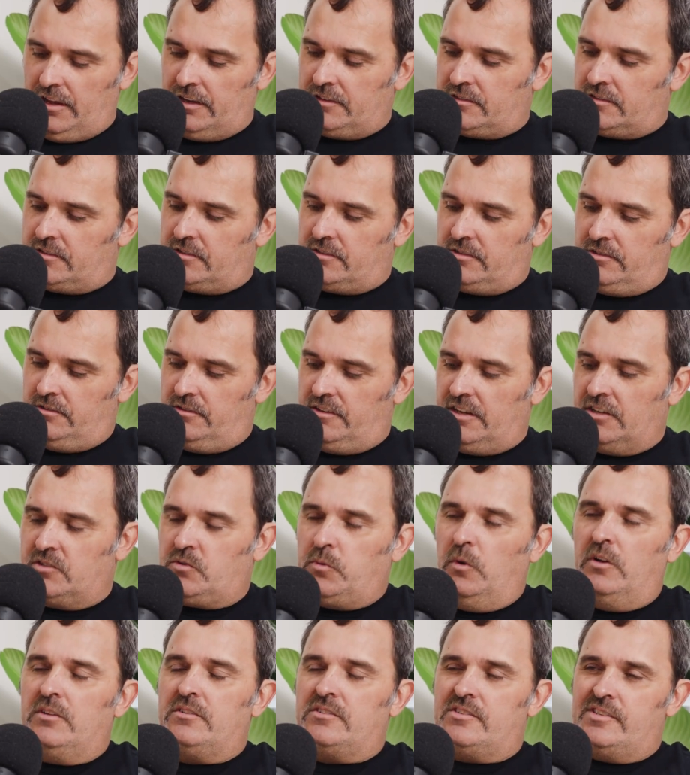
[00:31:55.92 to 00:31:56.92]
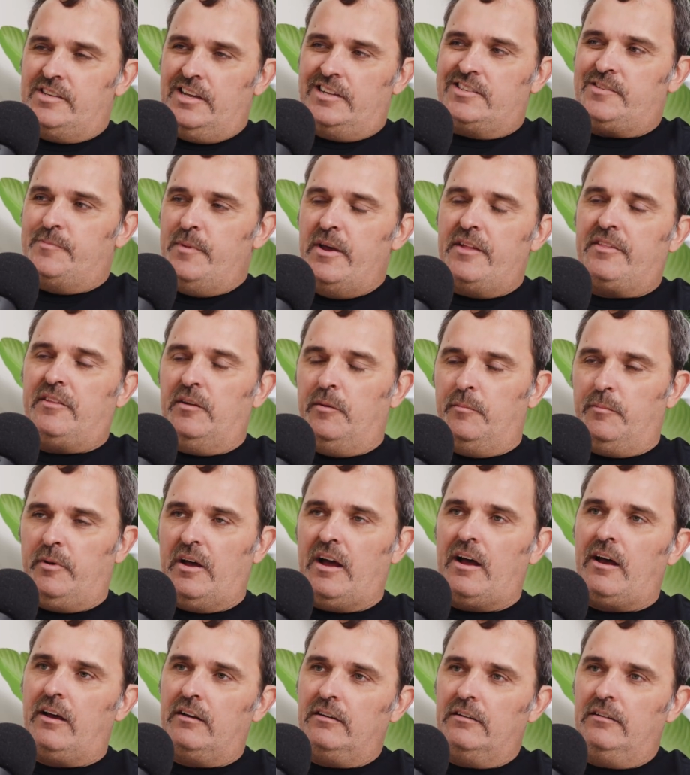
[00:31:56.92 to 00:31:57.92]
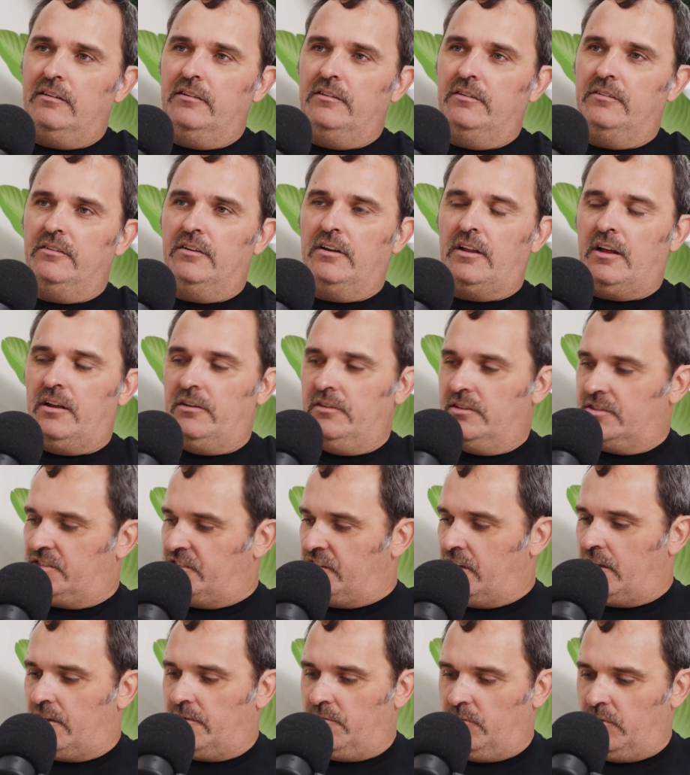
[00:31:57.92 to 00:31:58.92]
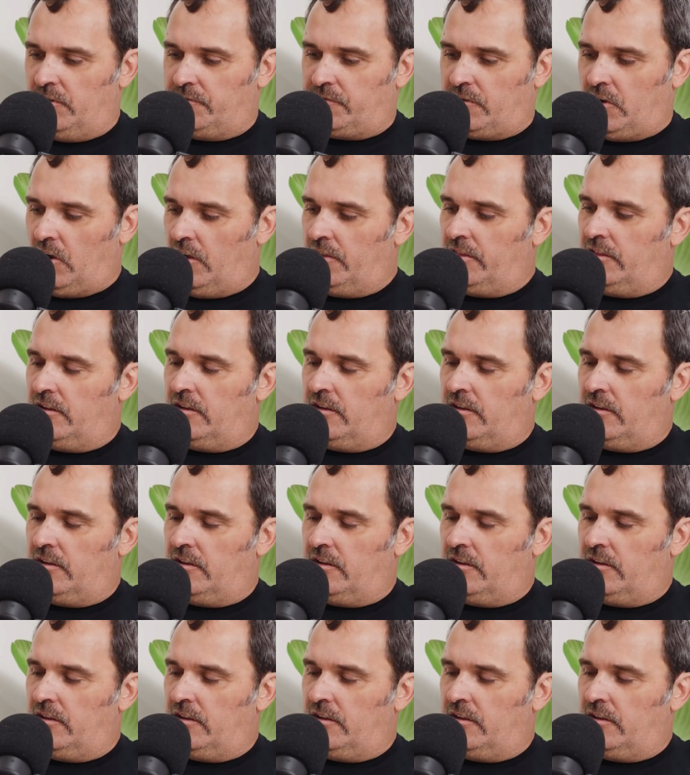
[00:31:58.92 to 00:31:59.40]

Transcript: that's what sets Method apart. It's we've got